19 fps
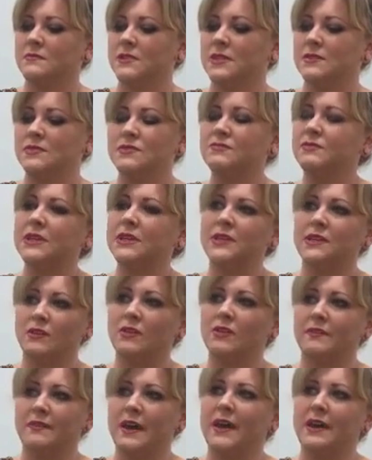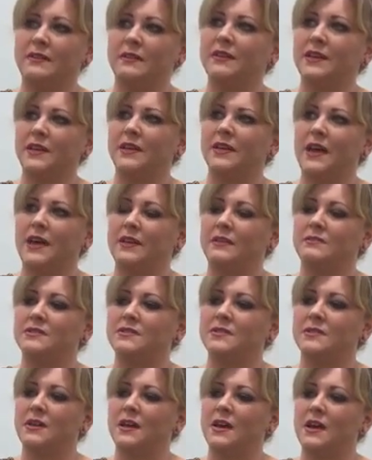It's really not that.
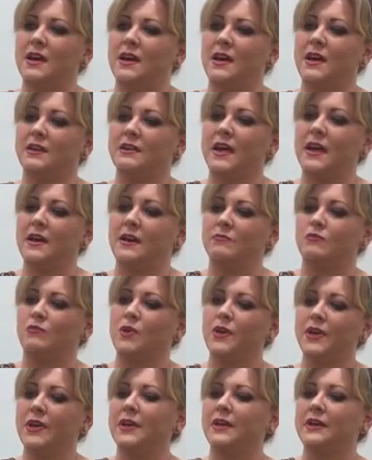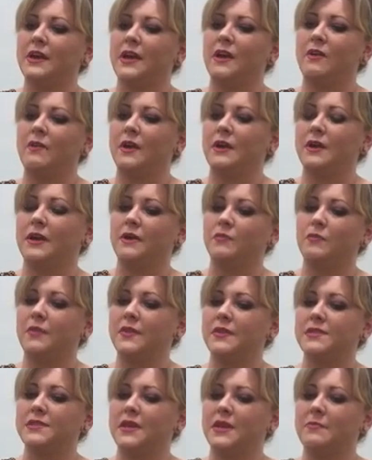And working now
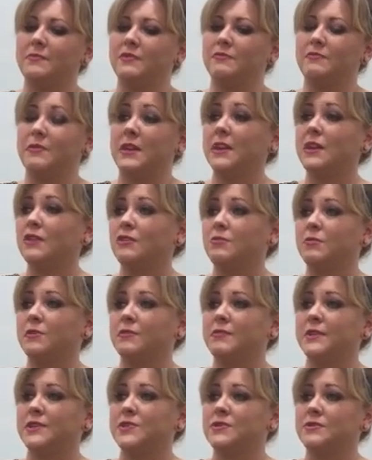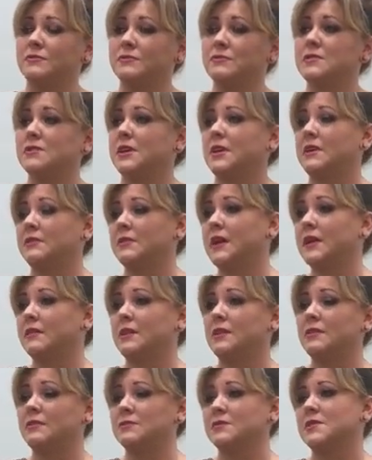with a team of medical professionals,
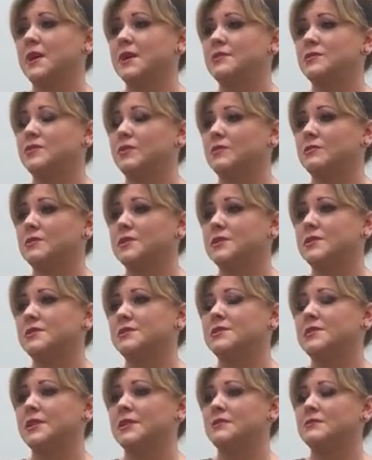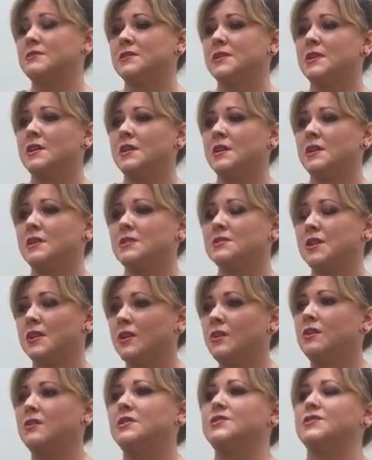alongside doctors and
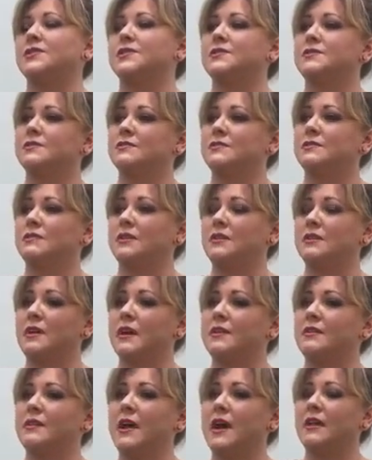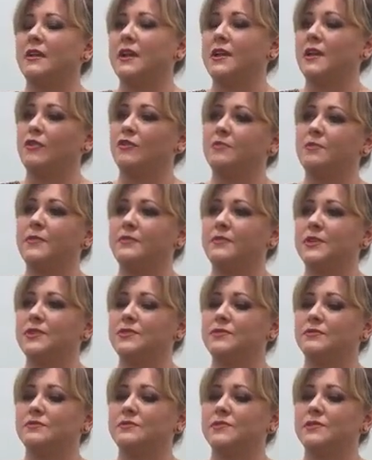psychologists and other allied health
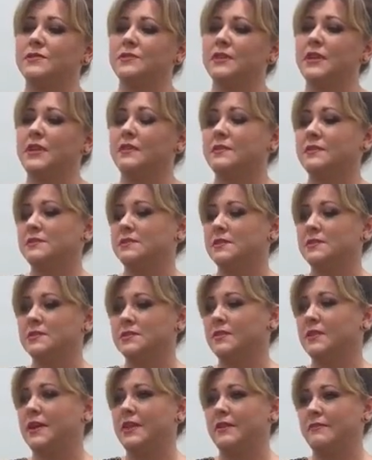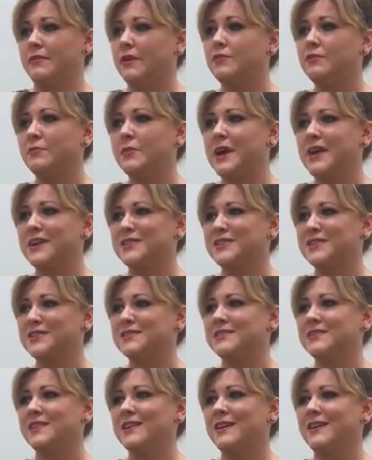professionals in this integrative health
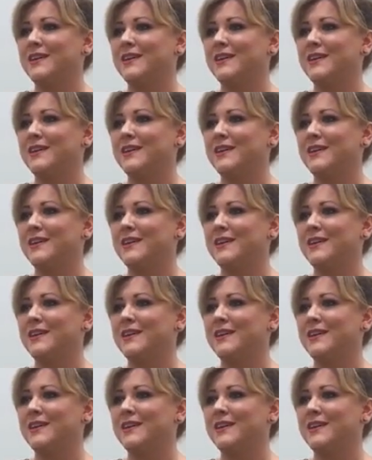practice,